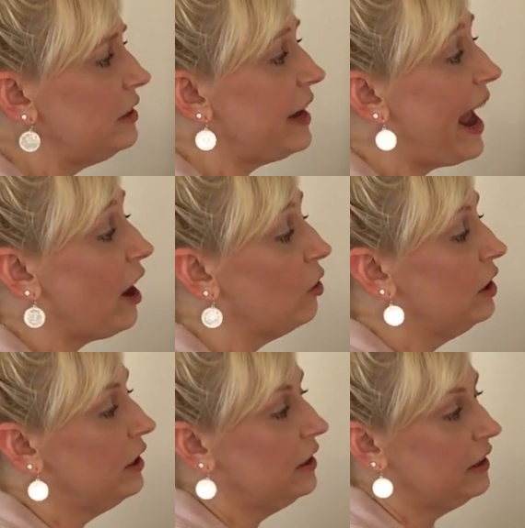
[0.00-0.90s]
Now,
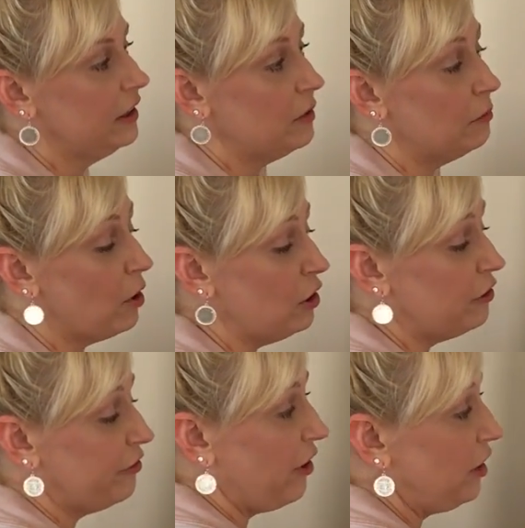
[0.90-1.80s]

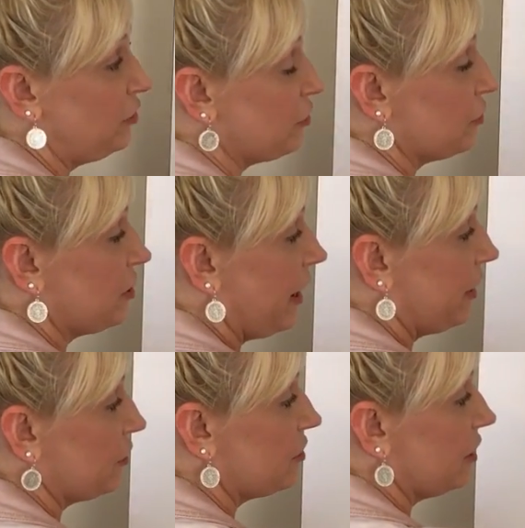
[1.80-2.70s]
Mark Foster's
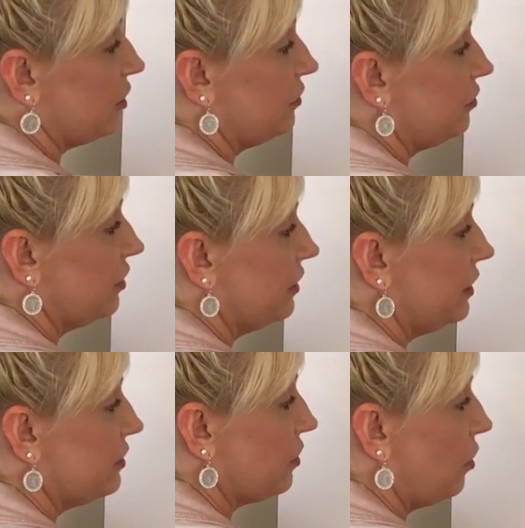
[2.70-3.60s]
higher self
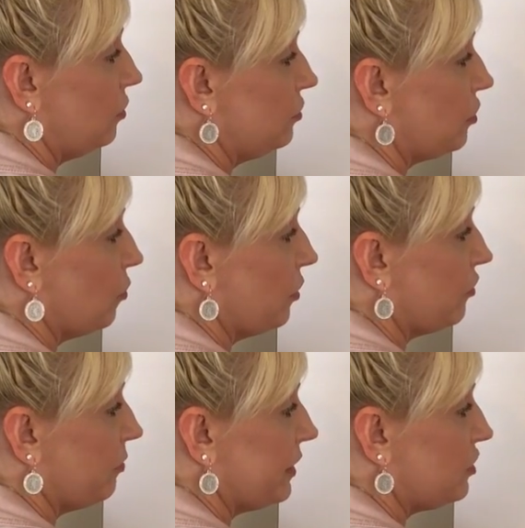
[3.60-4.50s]
is also one
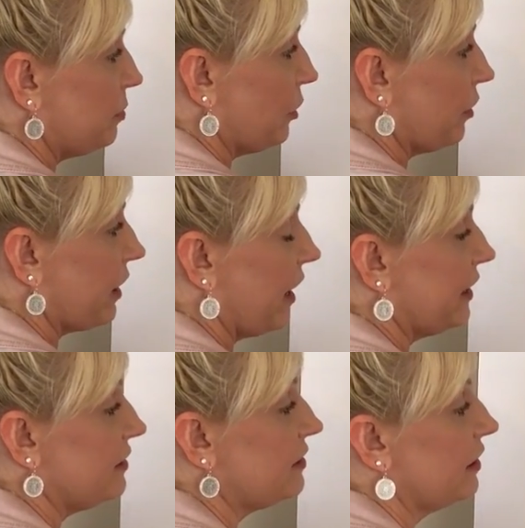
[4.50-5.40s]
of my spirit
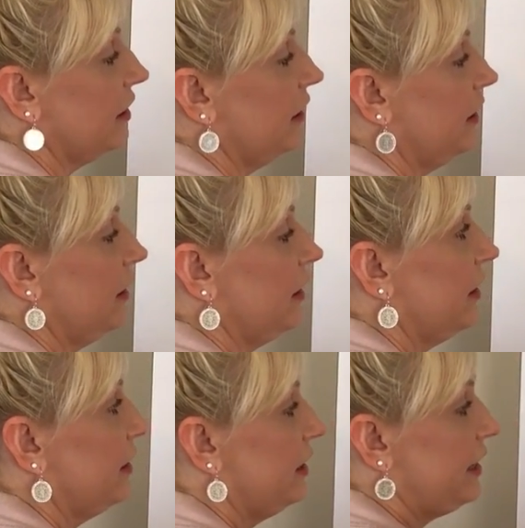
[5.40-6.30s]
guides.
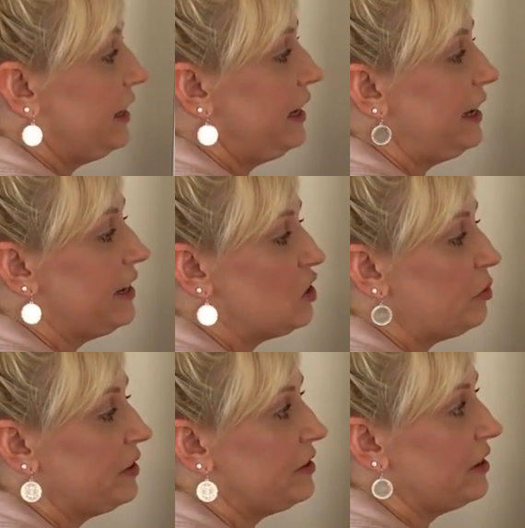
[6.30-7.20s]
He has
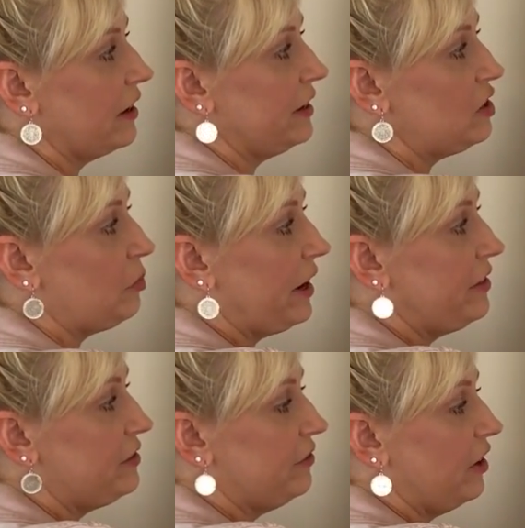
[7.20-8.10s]
been assigned
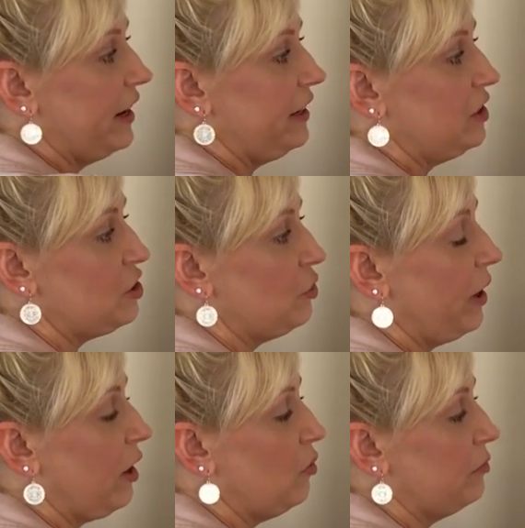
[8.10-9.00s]
by the divine to
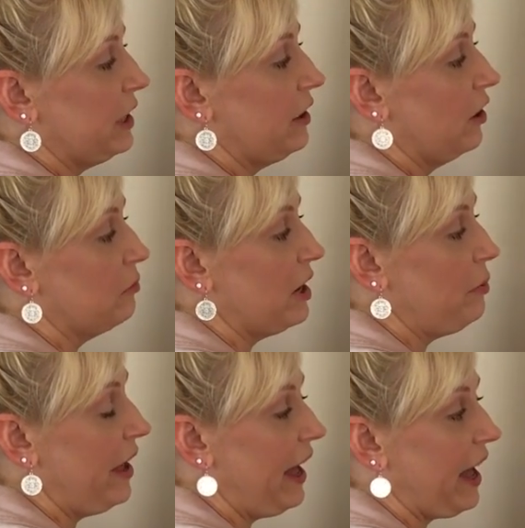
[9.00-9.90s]
help me on my
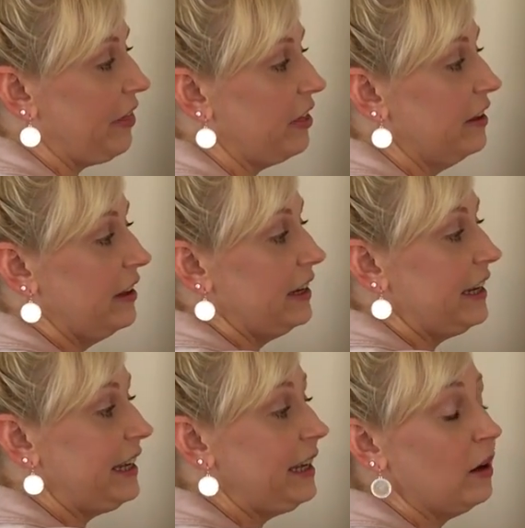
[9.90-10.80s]
path. And
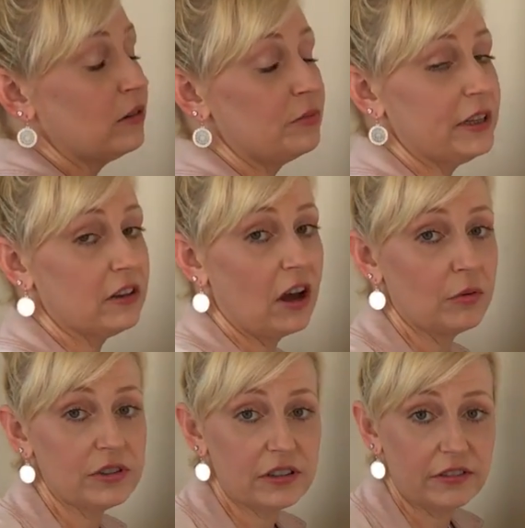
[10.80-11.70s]
he helped me a
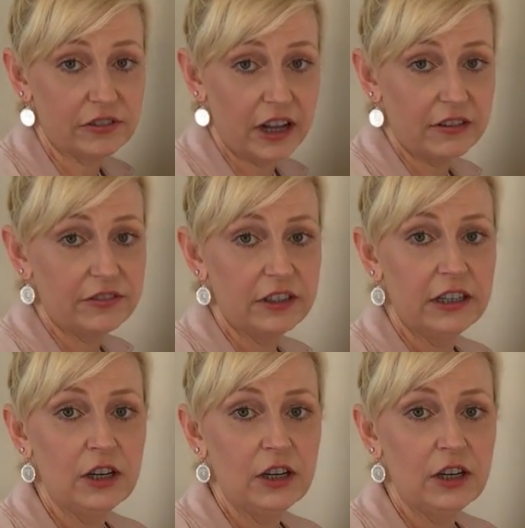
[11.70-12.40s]
lot with self-love.